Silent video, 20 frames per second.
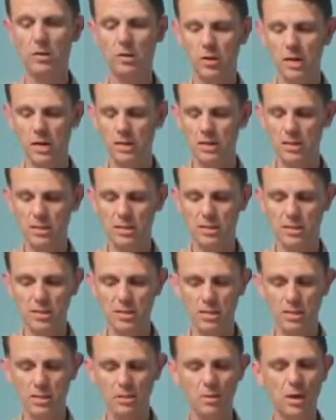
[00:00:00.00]
They create a
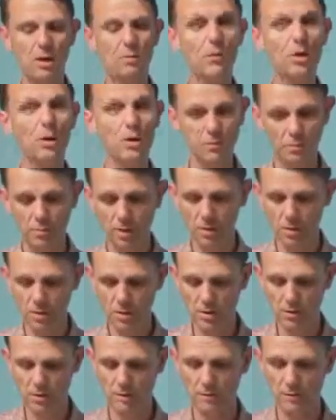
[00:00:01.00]
system of
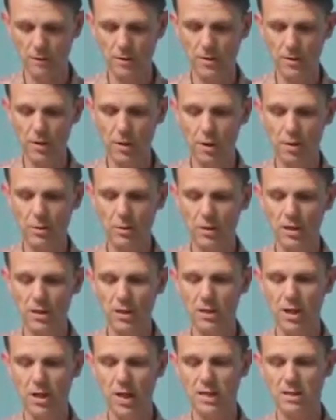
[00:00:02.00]
government for the
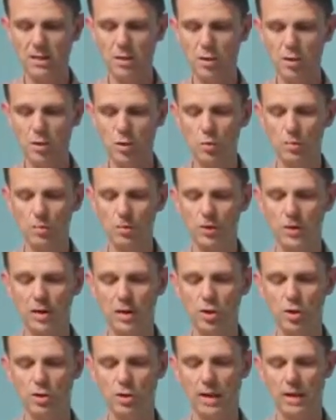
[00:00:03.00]
Union as a
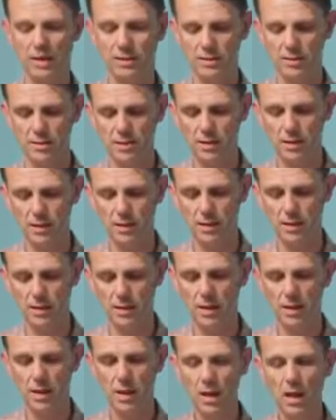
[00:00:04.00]
supranational entity
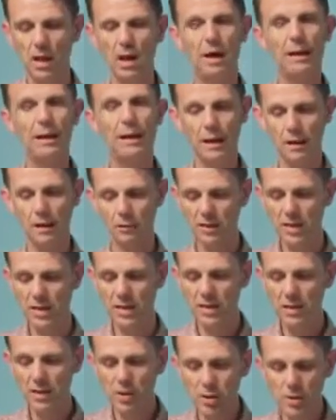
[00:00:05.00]
and allow
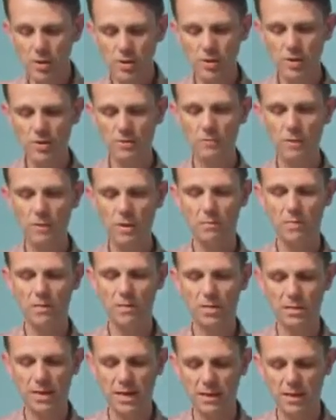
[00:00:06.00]
the interests of
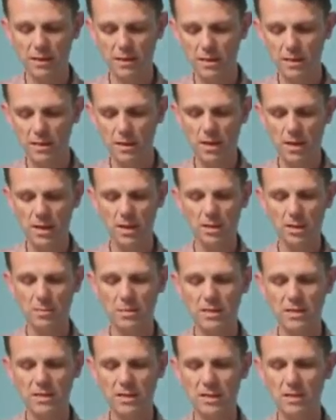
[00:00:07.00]
Member States
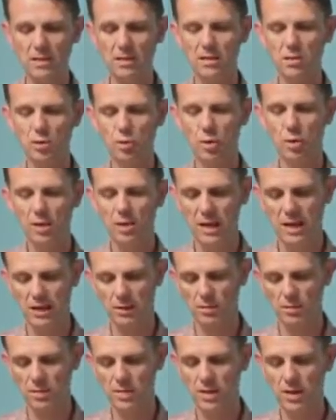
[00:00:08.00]
to be taken into
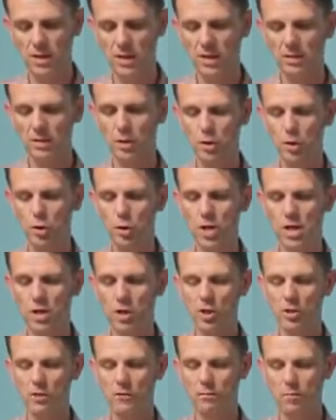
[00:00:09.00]
account in the
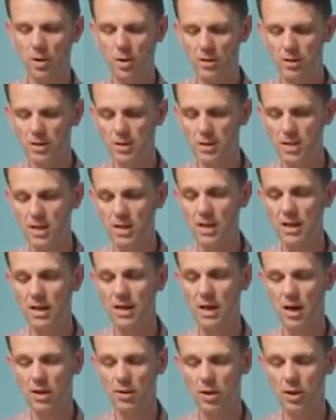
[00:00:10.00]
creation of policy
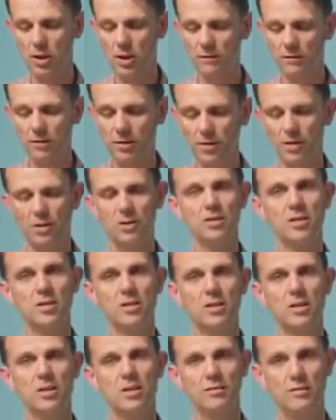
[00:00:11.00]
and the
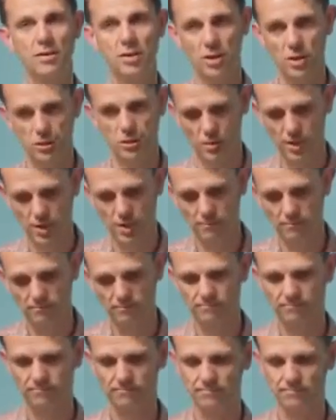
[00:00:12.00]
governance of the Union.